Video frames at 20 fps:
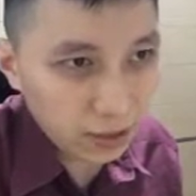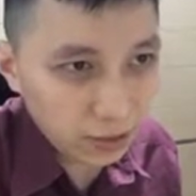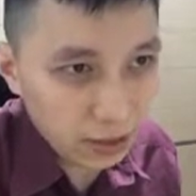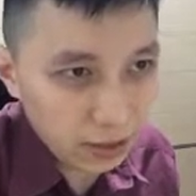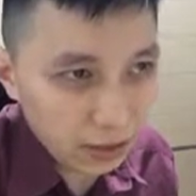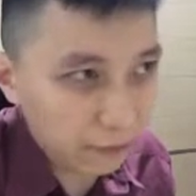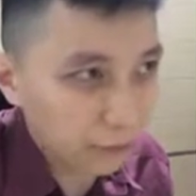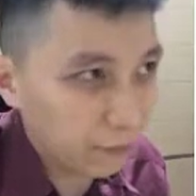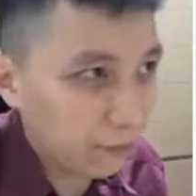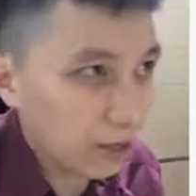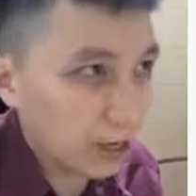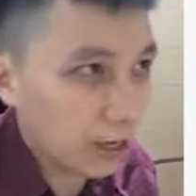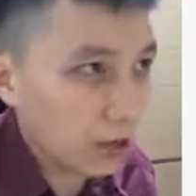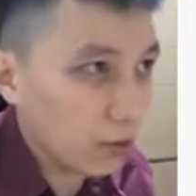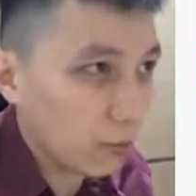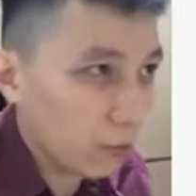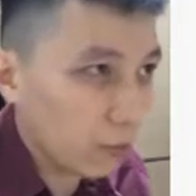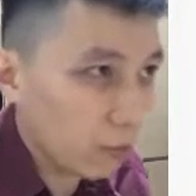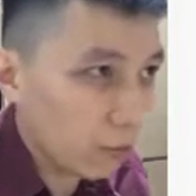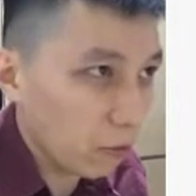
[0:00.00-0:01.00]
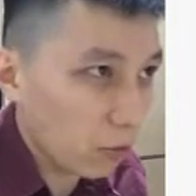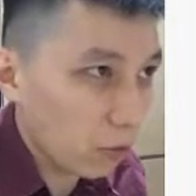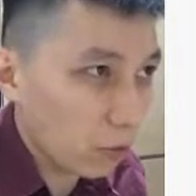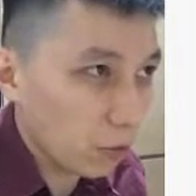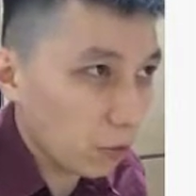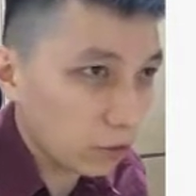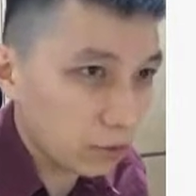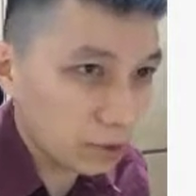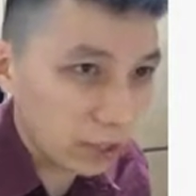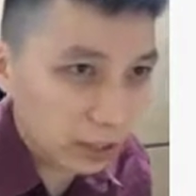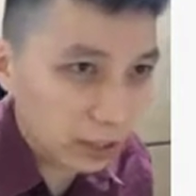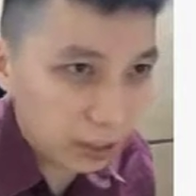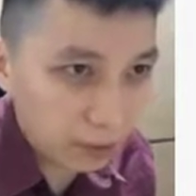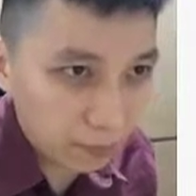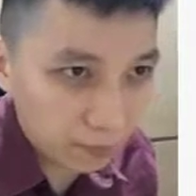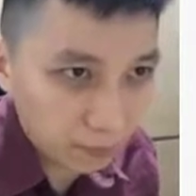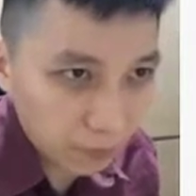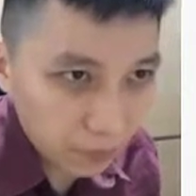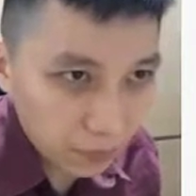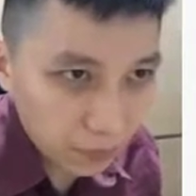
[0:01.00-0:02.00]
if they all take
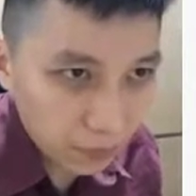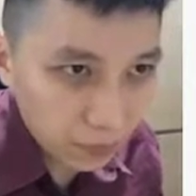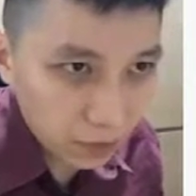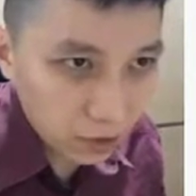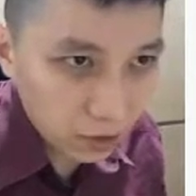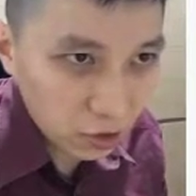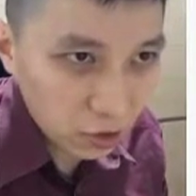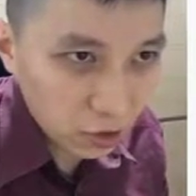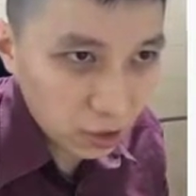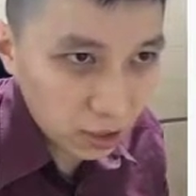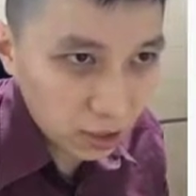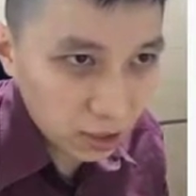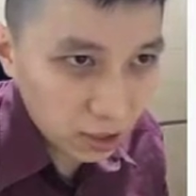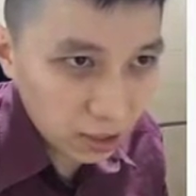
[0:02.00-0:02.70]
up just